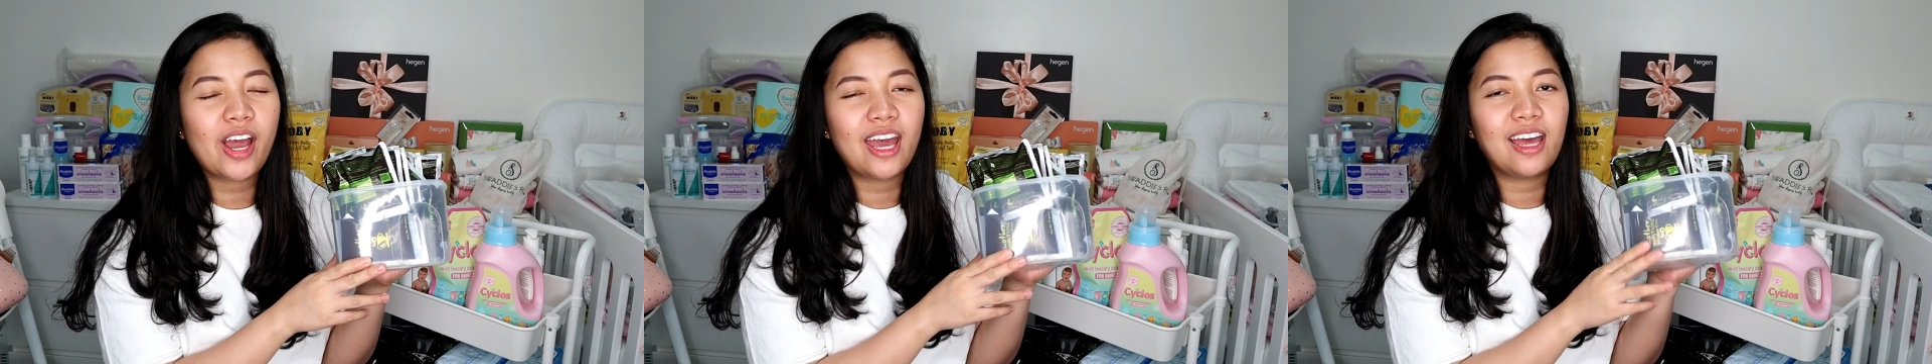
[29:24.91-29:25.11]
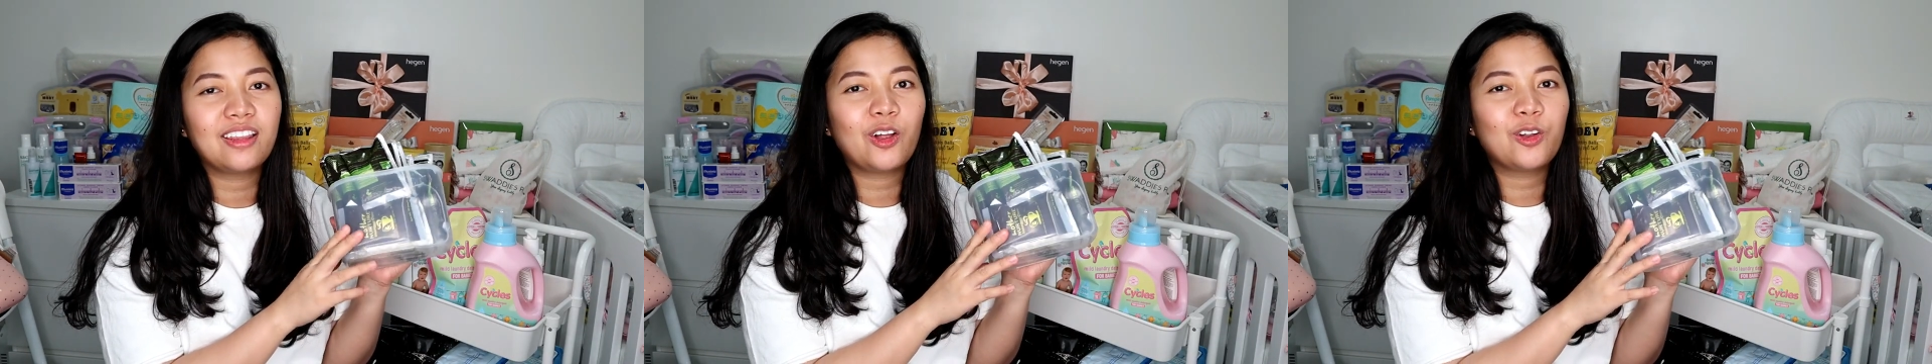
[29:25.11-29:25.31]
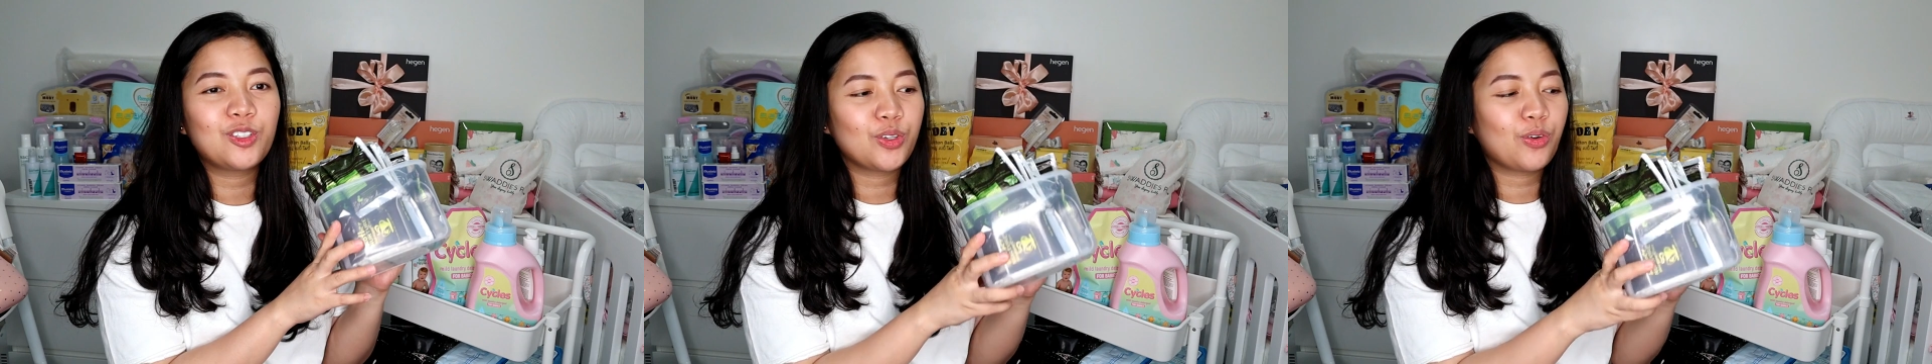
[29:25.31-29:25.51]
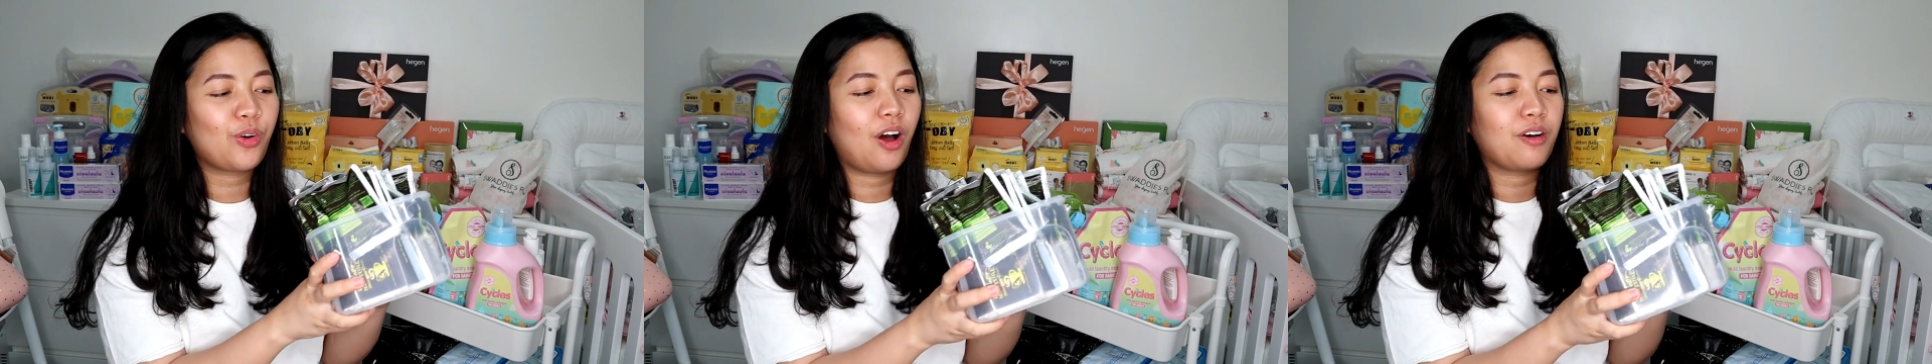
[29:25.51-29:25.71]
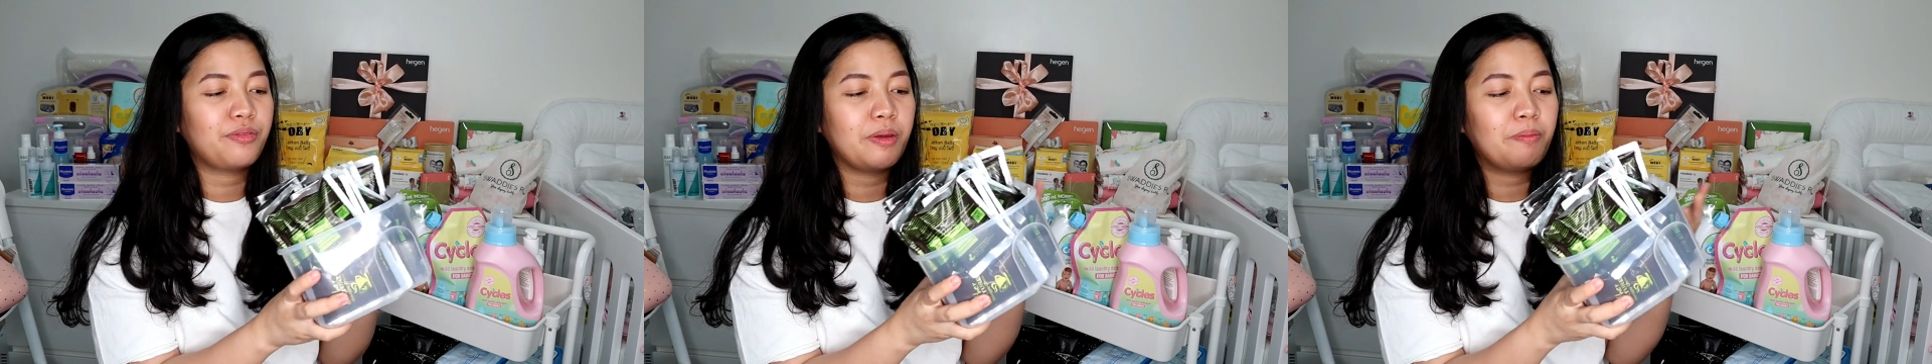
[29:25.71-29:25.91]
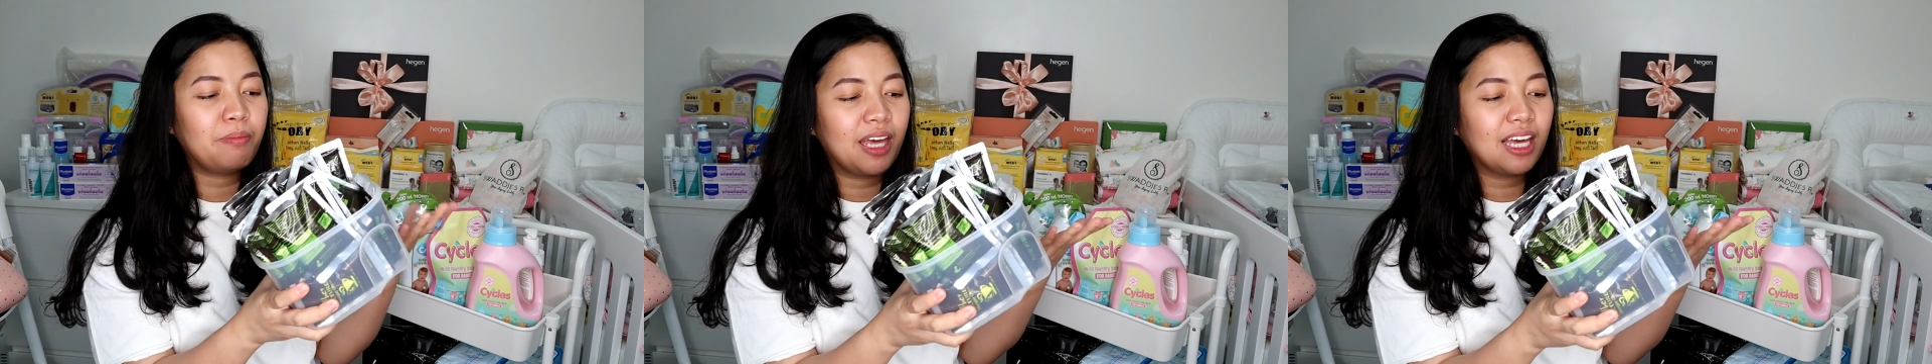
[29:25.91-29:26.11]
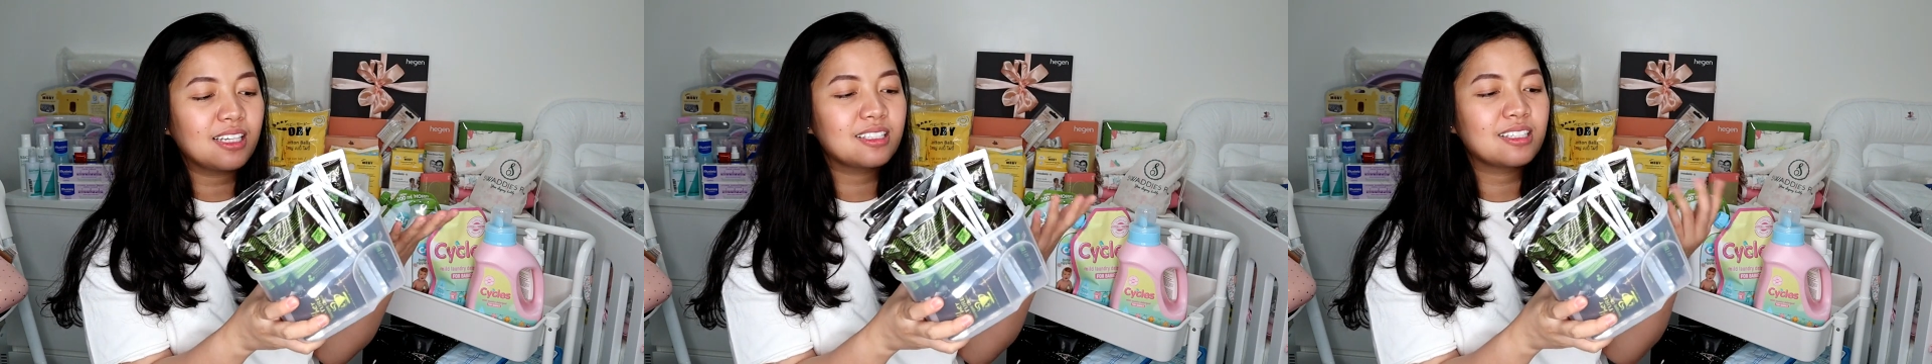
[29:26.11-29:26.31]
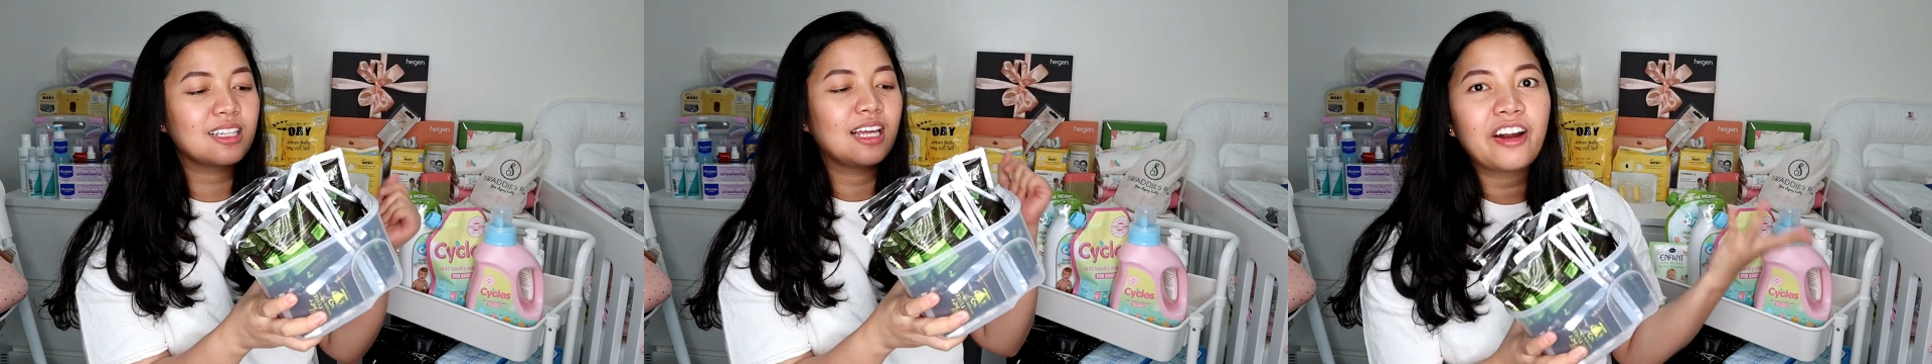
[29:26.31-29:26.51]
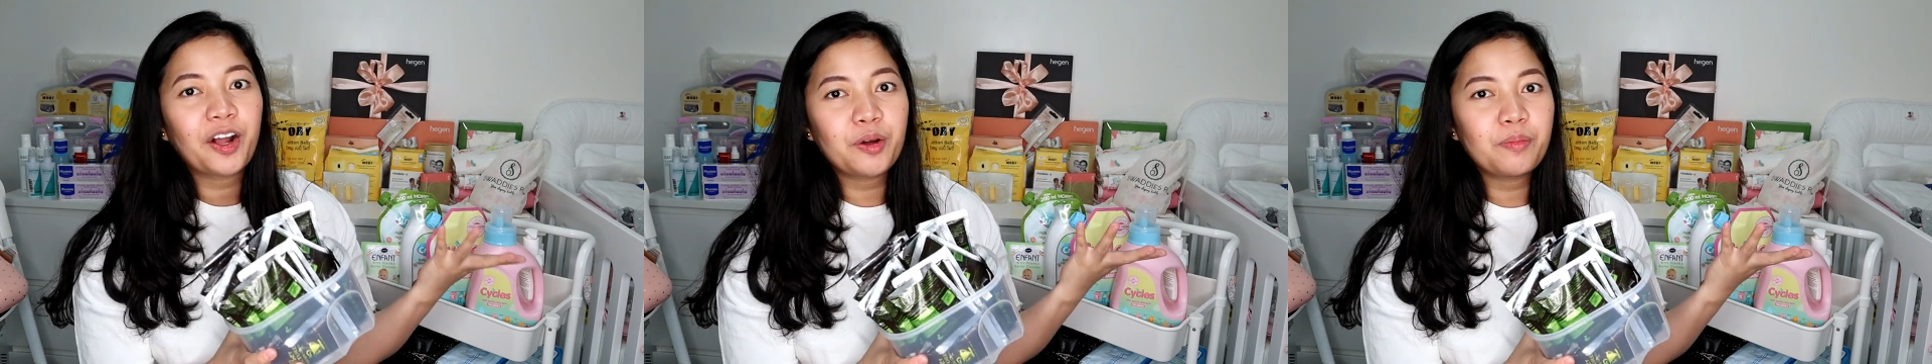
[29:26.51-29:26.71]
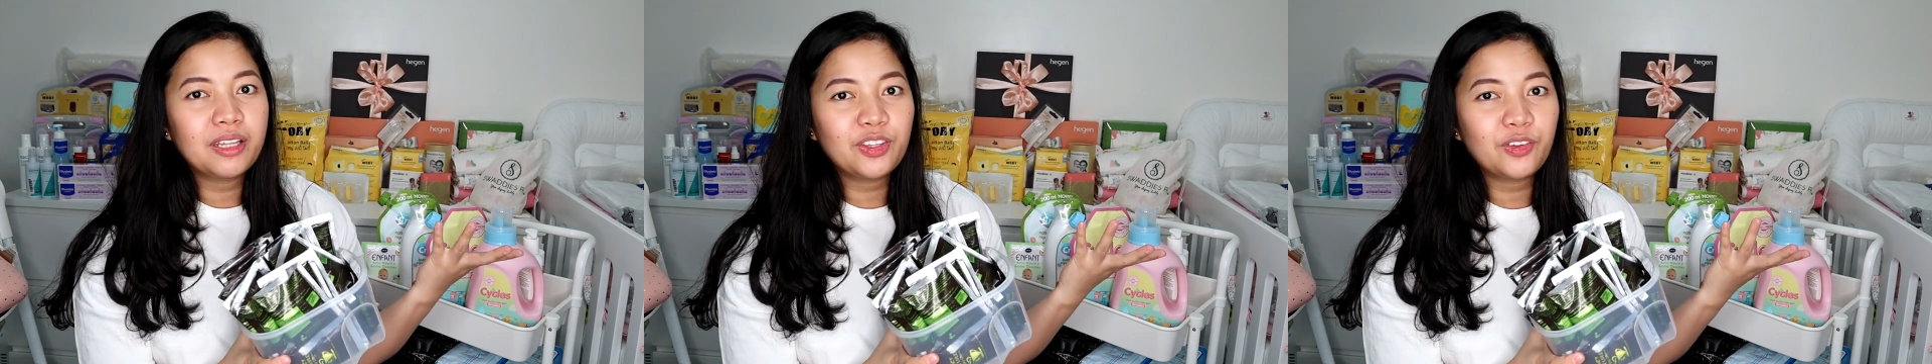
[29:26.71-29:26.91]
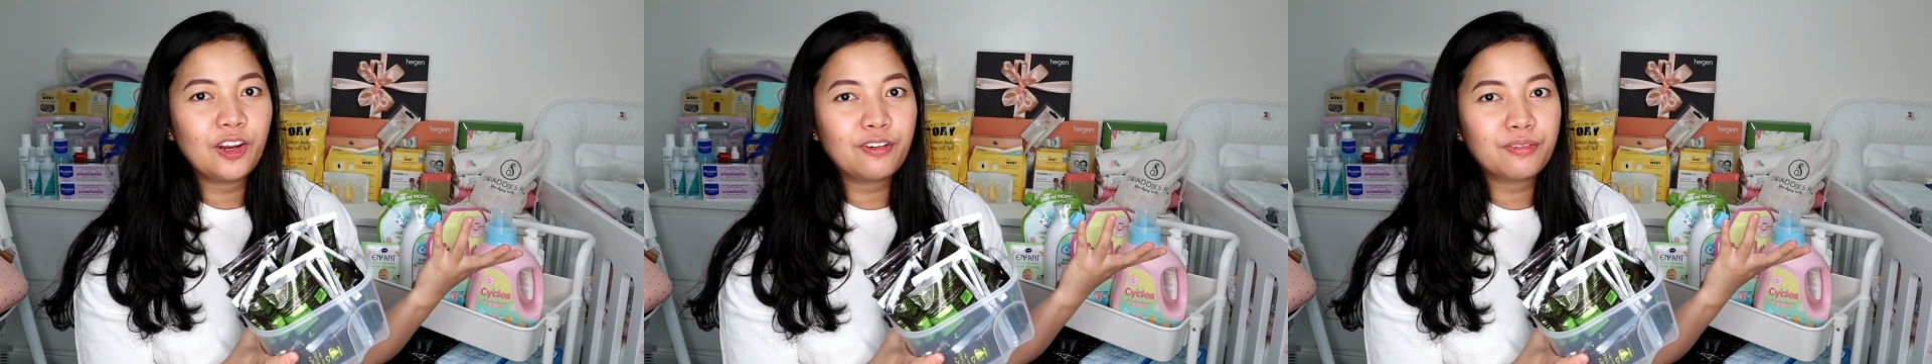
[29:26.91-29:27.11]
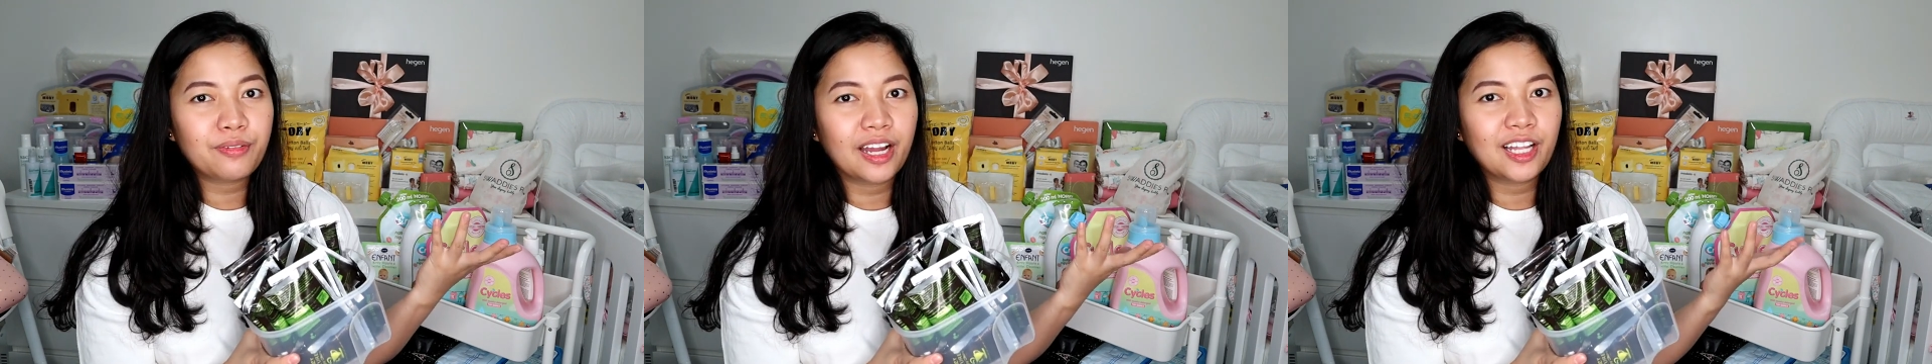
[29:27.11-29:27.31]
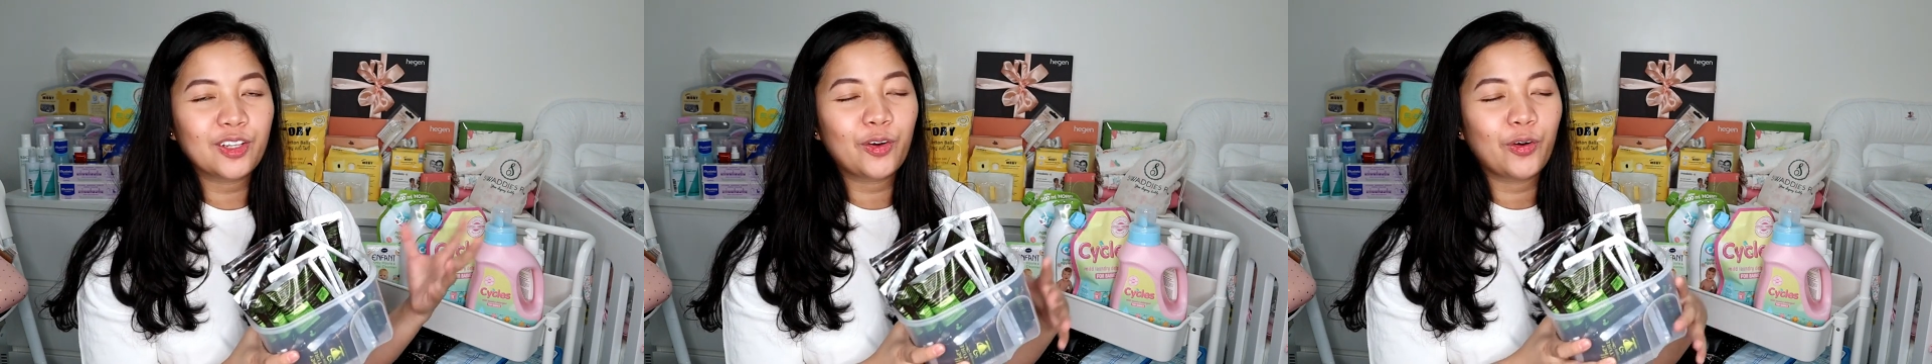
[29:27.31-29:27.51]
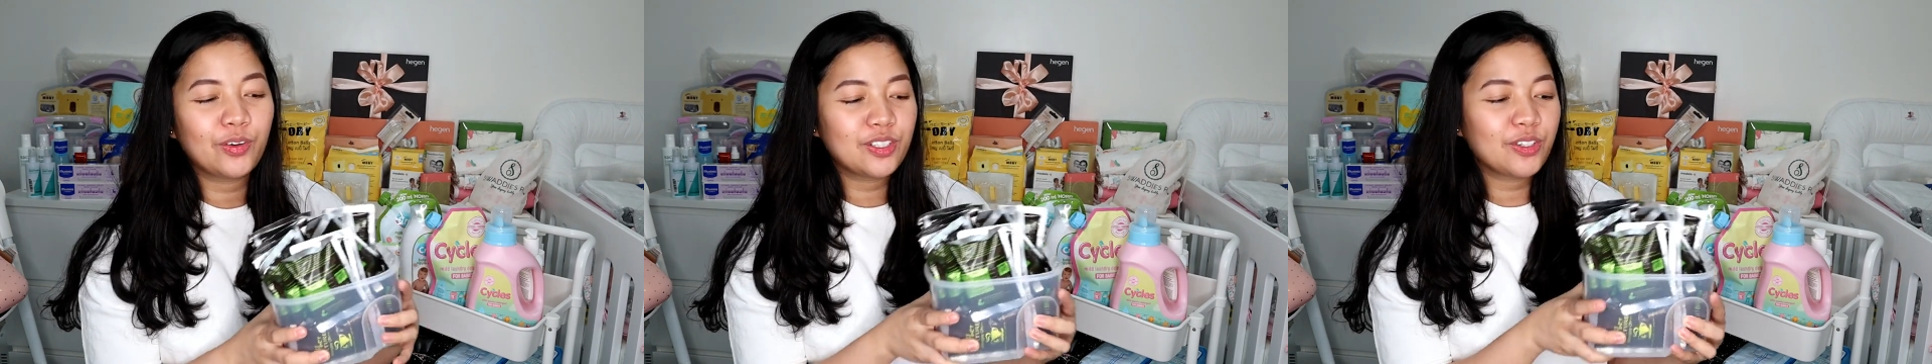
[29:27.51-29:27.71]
and also coffee mix. I-recommend to ng friend ko.